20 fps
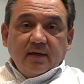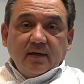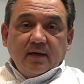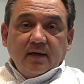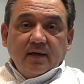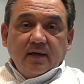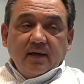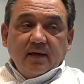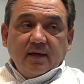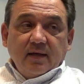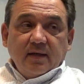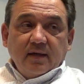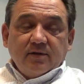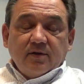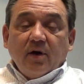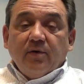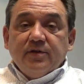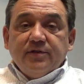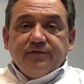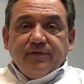And it
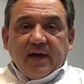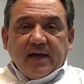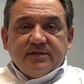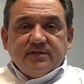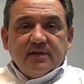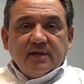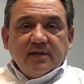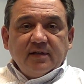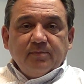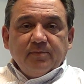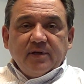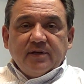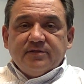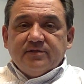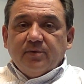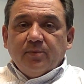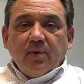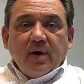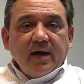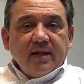always fascinated me as
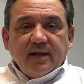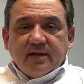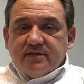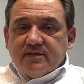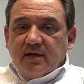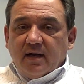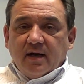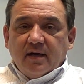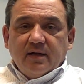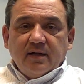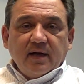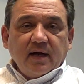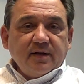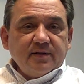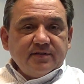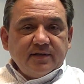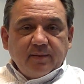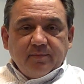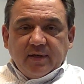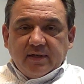to why that started, how
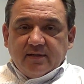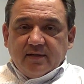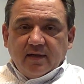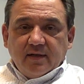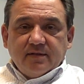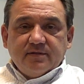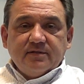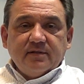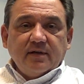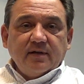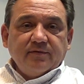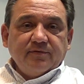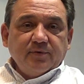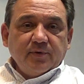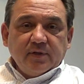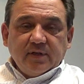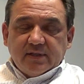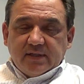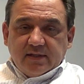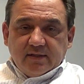does that maintain itself,
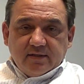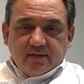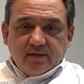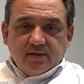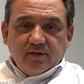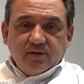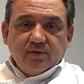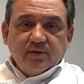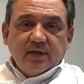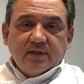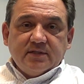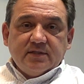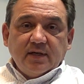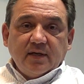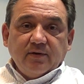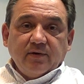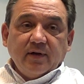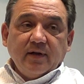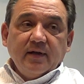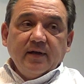will it continue,
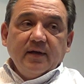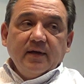etc.